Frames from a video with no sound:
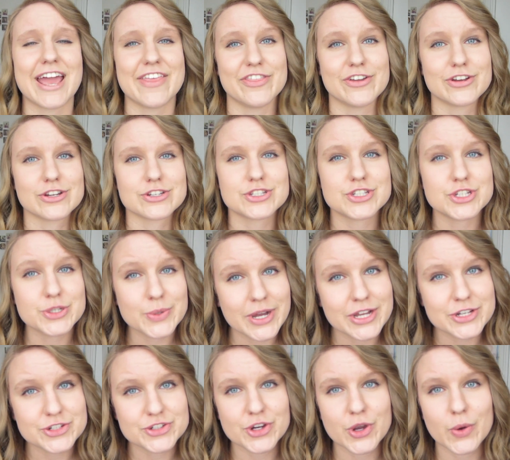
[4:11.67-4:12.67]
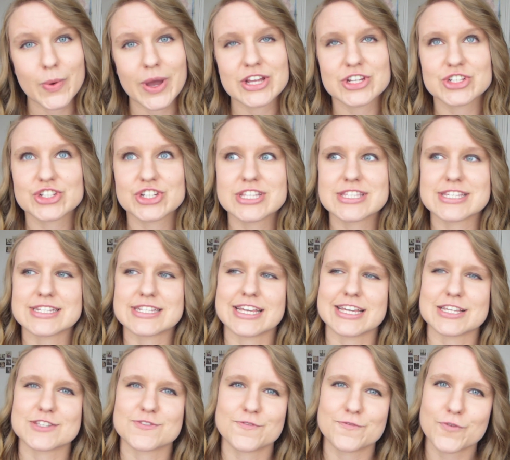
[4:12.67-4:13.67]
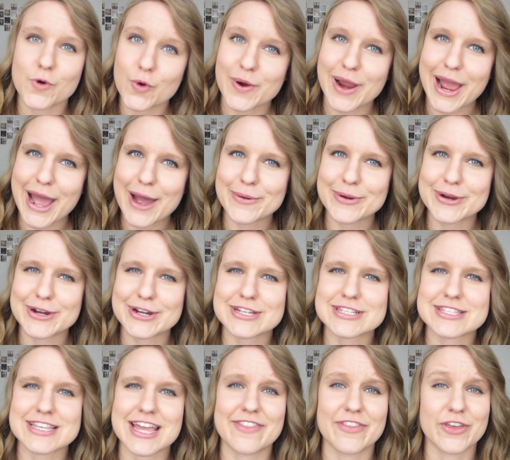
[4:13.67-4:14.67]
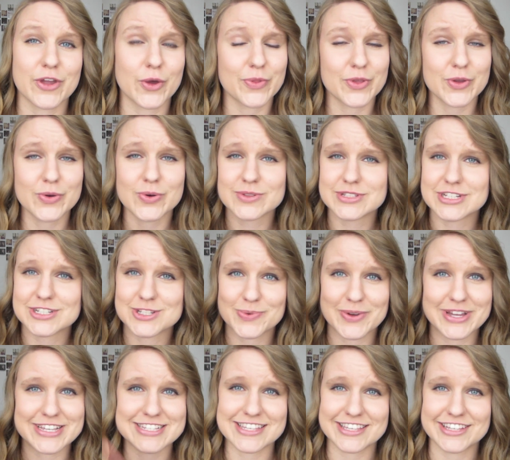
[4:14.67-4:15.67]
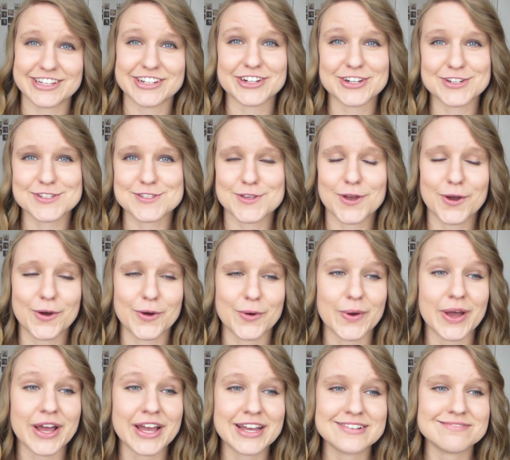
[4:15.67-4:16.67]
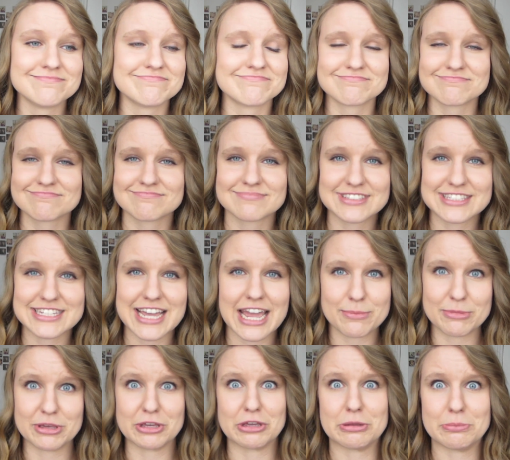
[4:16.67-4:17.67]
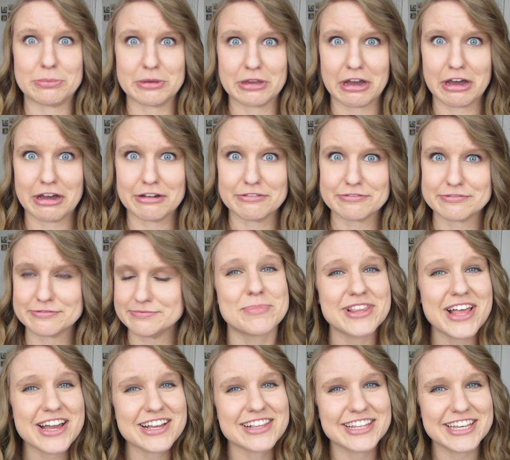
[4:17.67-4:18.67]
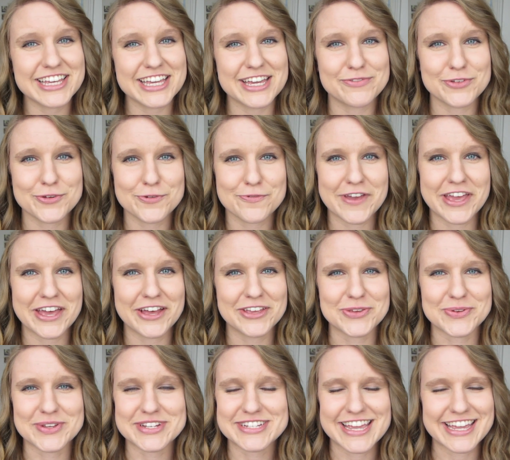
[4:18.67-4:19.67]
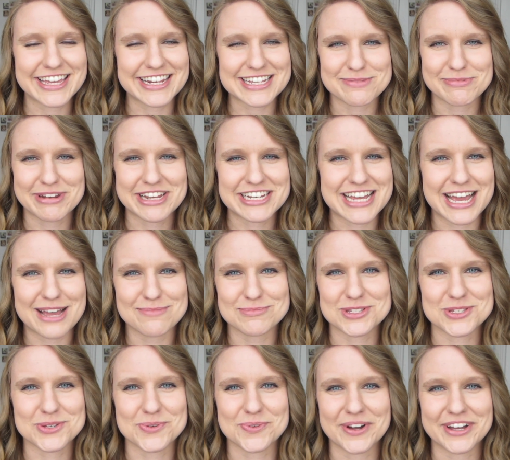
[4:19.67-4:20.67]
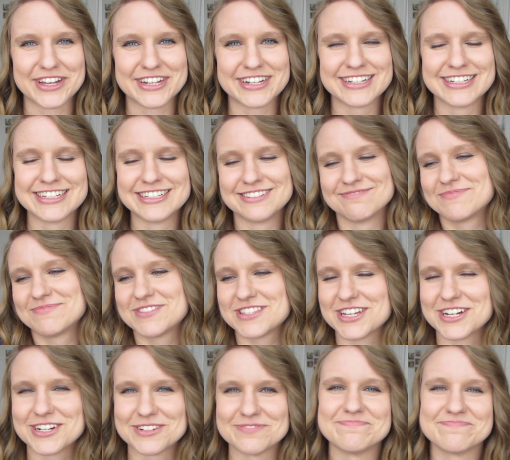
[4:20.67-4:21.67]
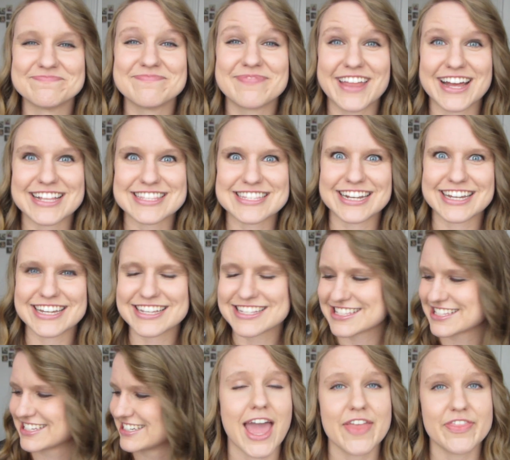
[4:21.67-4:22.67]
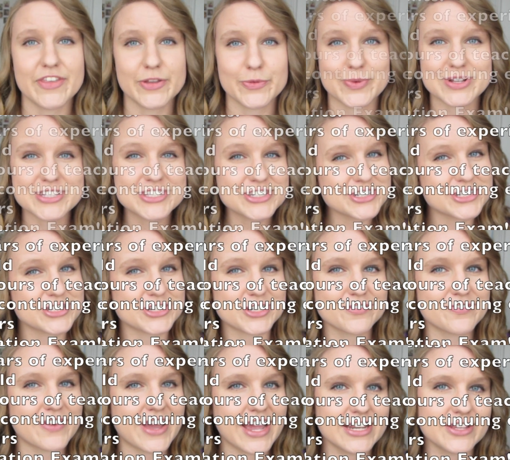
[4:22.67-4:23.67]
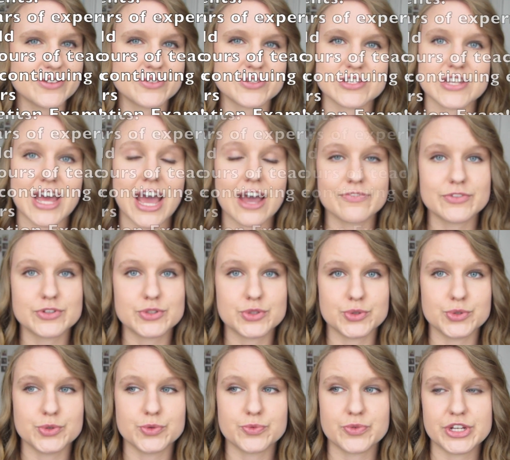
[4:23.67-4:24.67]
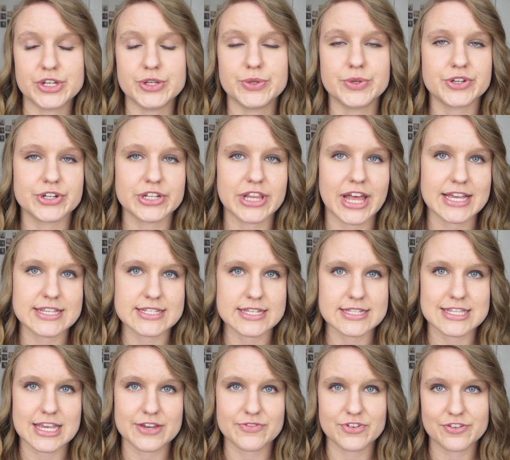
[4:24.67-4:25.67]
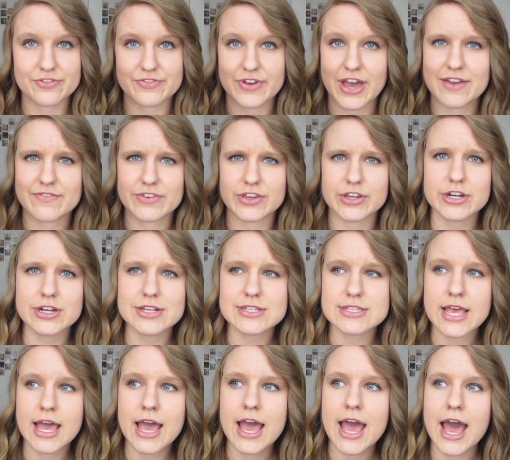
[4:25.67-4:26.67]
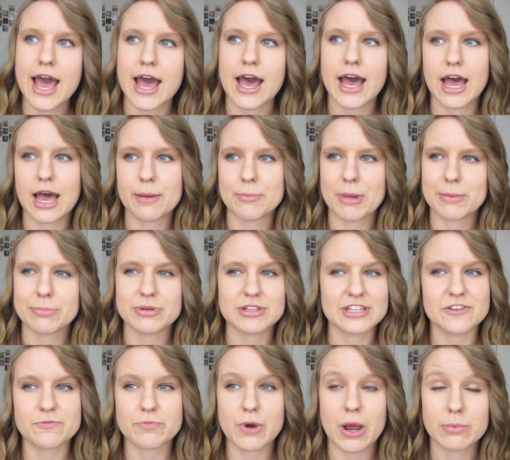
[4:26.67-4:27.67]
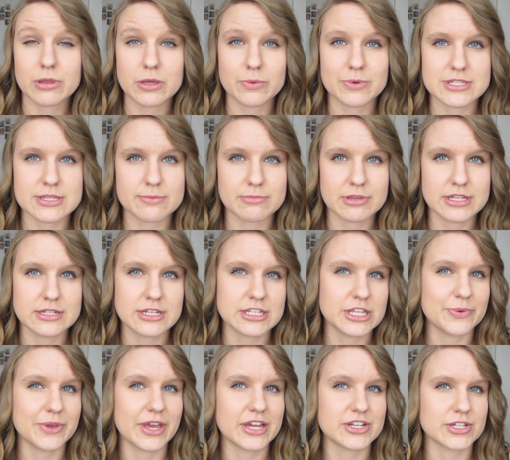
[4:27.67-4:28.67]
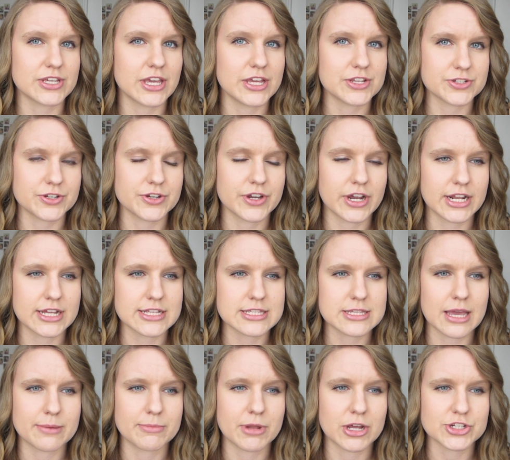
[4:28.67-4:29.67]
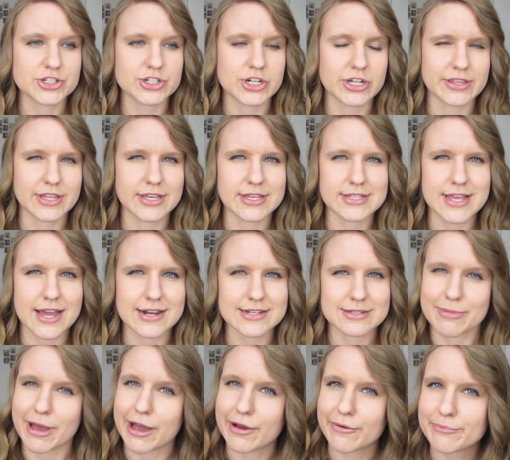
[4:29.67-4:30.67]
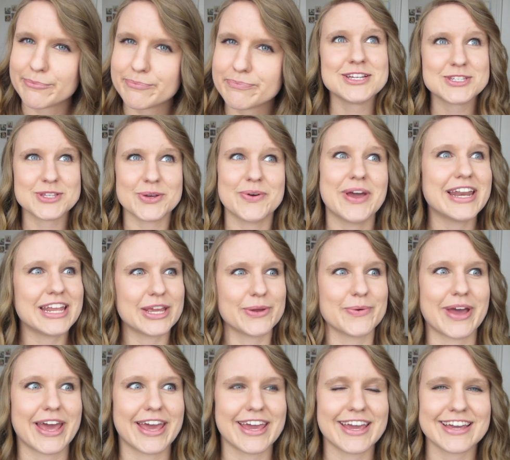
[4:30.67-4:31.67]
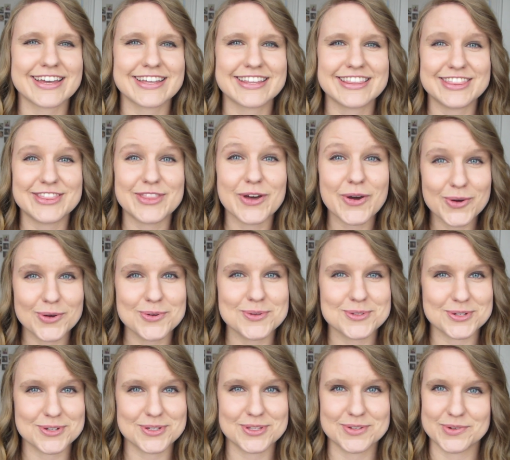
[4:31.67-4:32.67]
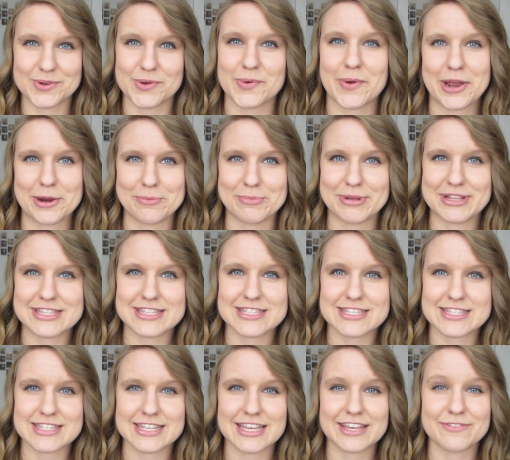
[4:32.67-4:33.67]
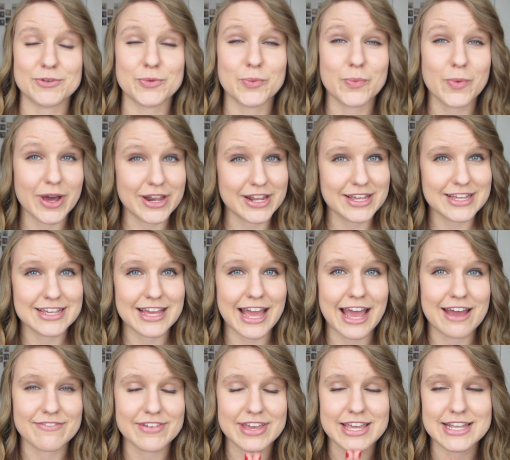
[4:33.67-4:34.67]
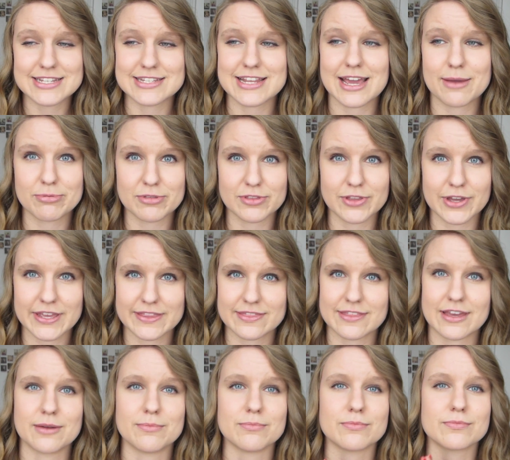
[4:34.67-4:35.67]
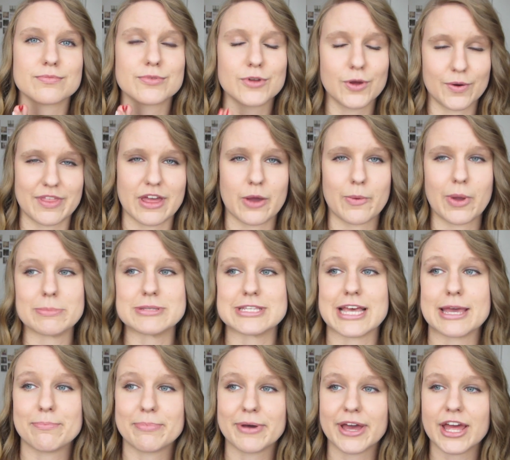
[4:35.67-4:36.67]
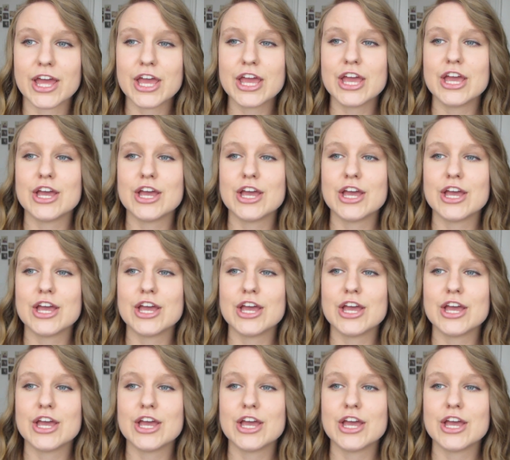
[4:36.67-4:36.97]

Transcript: And there's 200 questions, it takes 4 hours, and they only hold it twice a year. So timing could be off. But luckily, if you fail, you can take it as many times as you want. So that's nice. And then once you're certified, you just have to renew your license every 5 years. I believe probably with some continuing education credits. I'm not sure on the exact amount. So anyway, those are the requirements. If you want to have in-depth look at them, go to that website. But